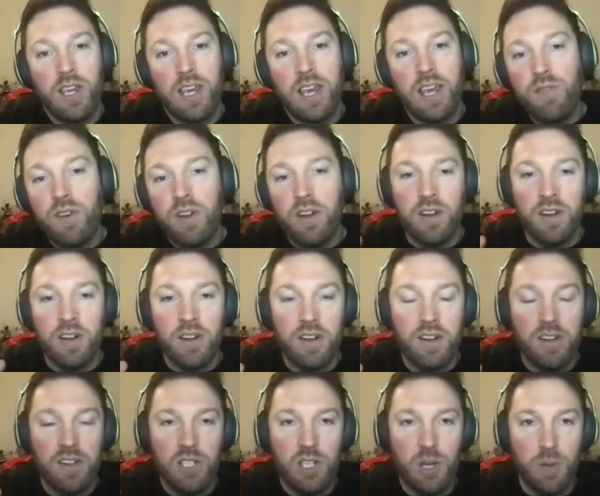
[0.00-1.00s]
given
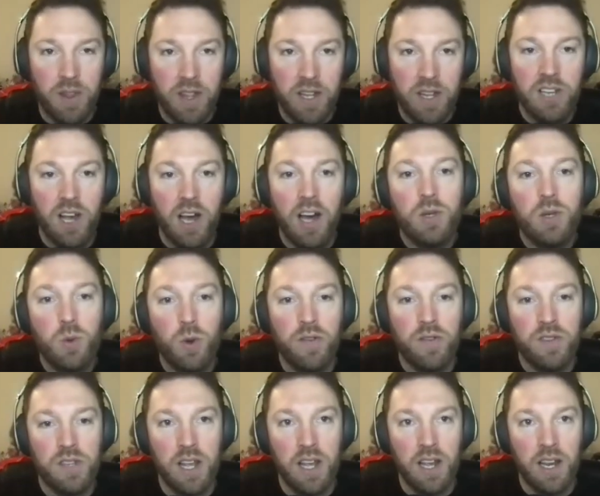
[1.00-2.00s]
some of the sides
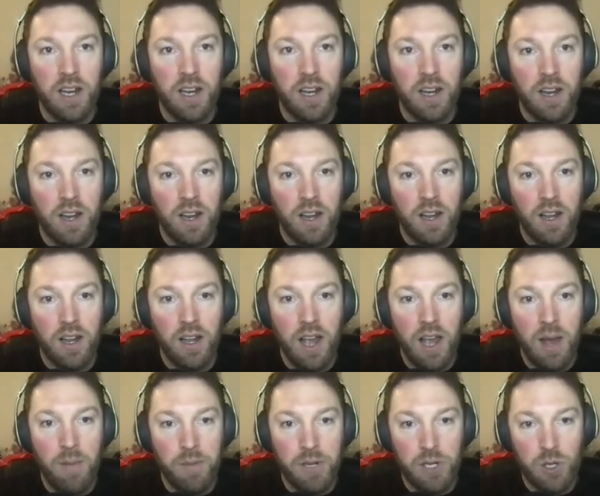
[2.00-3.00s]
we've seen
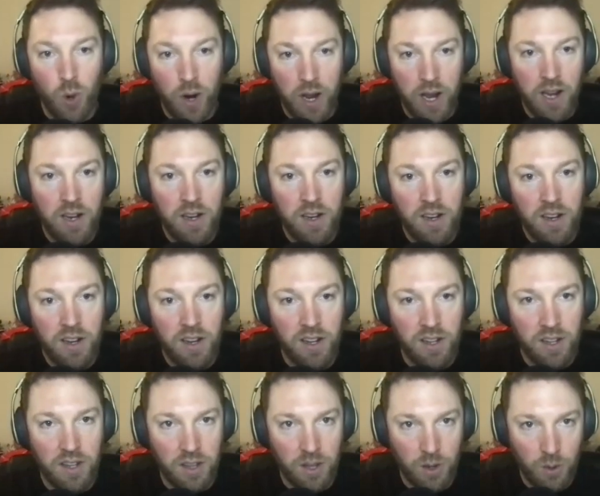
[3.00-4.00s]
in between
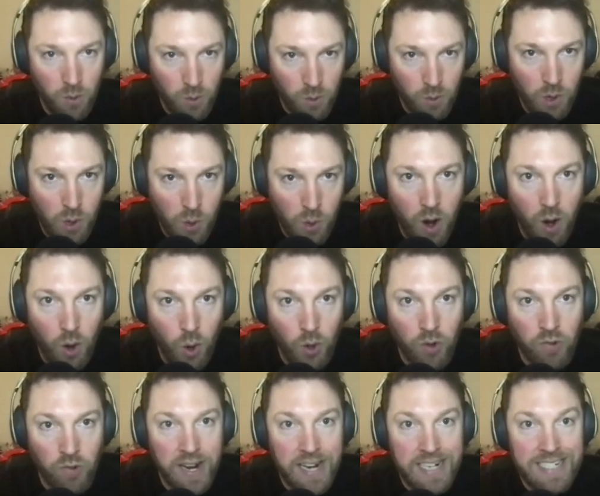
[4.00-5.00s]
that were quite mm-hmm.
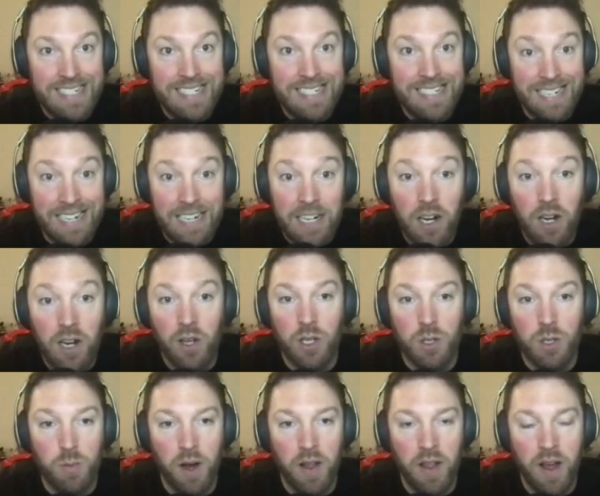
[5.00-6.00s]
ordinary and didn't
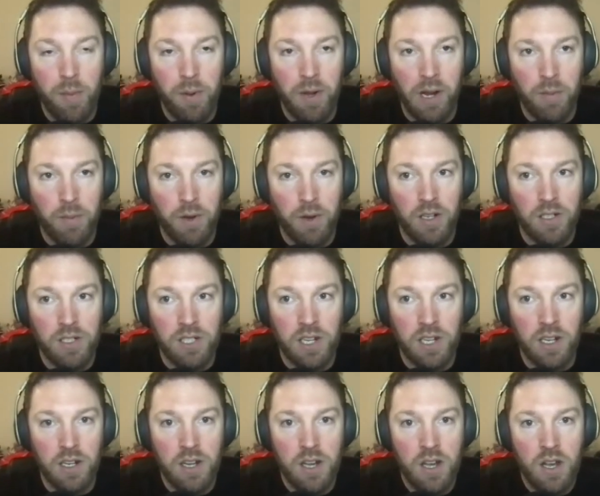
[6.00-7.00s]
lose by that big a
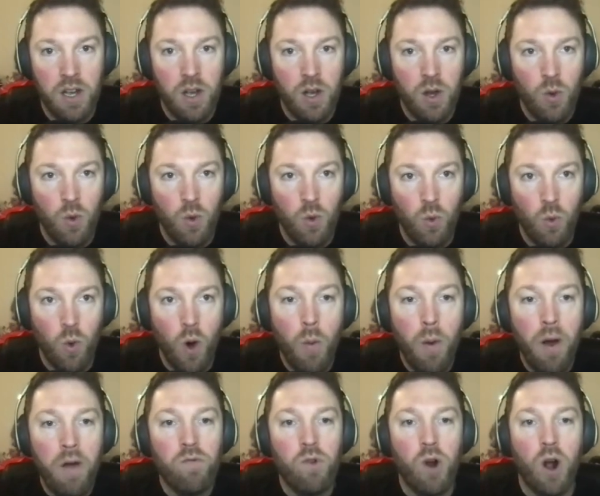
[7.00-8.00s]
margin,
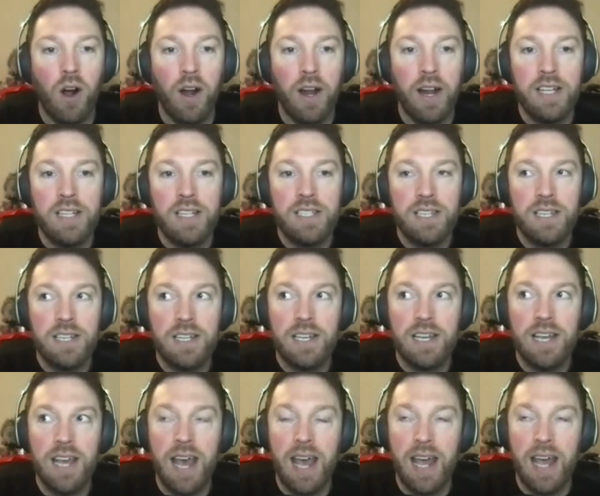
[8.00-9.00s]
what went wrong? And is
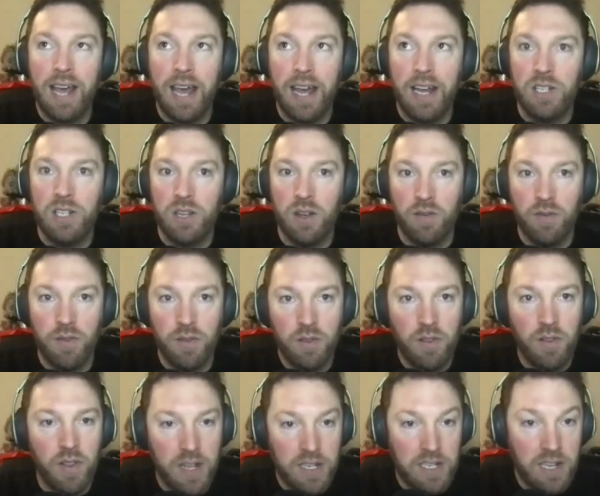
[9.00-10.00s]
it a case of
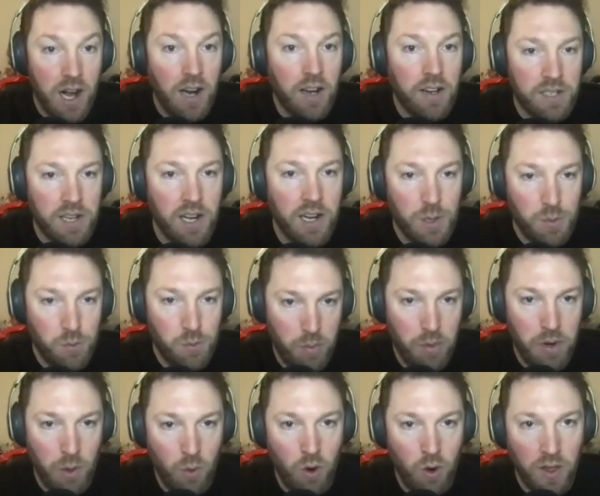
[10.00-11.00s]
this island side is
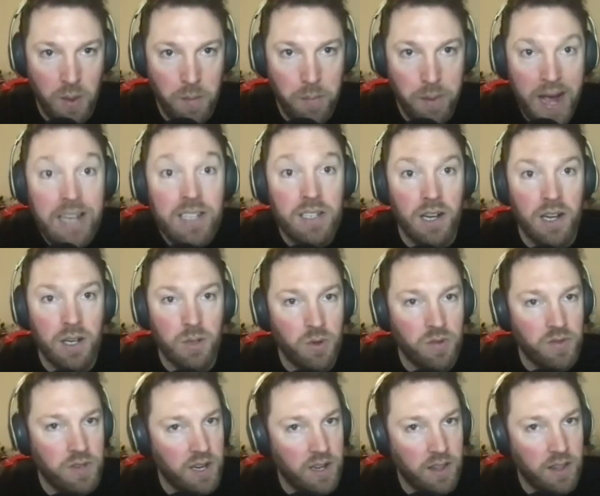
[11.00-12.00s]
probably one of the best sides
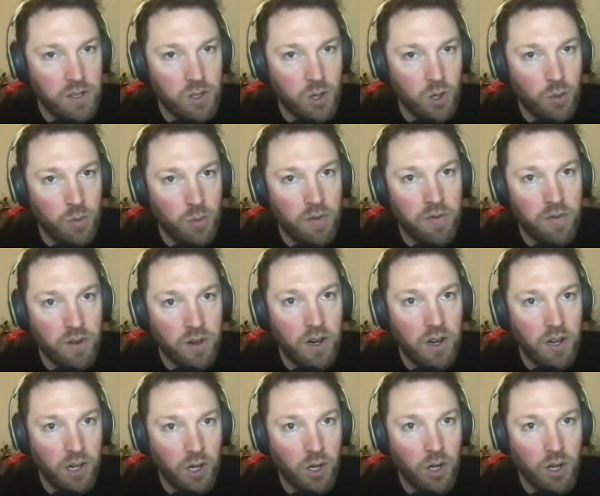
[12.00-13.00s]
we've seen in the tournament for
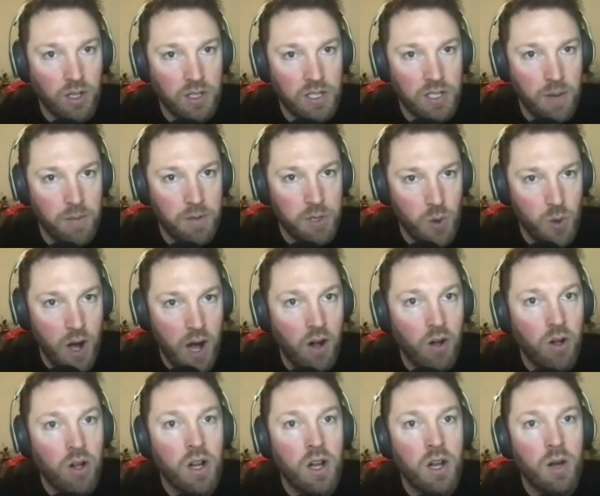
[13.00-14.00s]
a good long time as
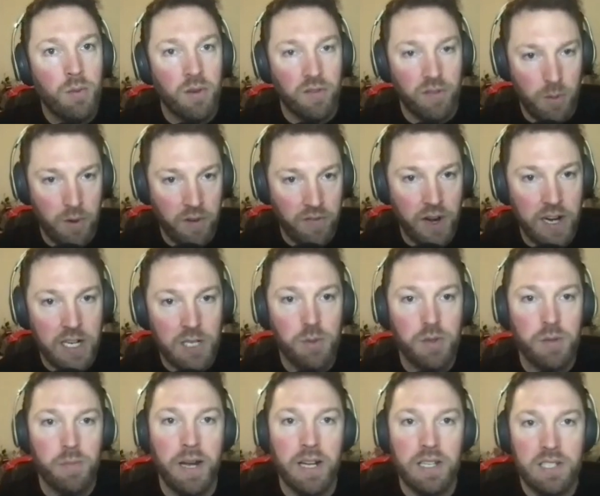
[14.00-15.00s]
well? But from a French
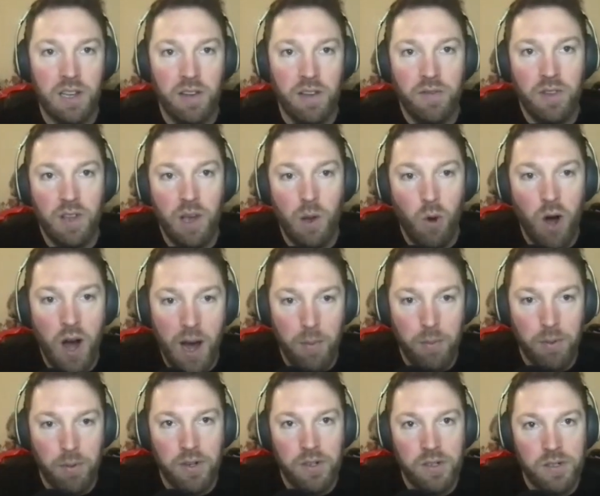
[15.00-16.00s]
perspective, yeah, what
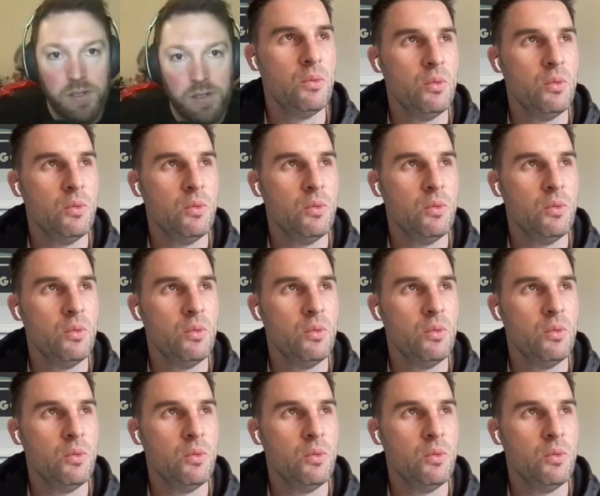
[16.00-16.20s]
happened?